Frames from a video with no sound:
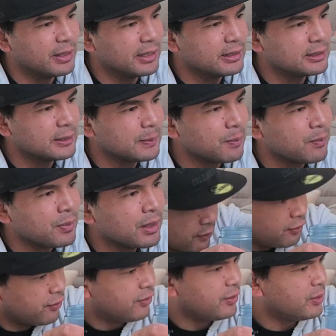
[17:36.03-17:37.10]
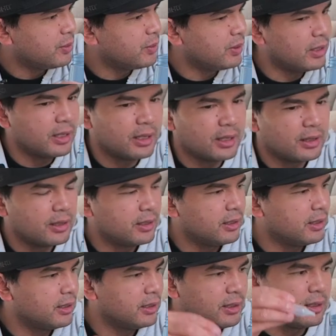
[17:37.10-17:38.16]
minutes. Fill
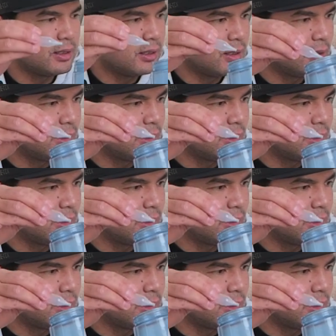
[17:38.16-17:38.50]
the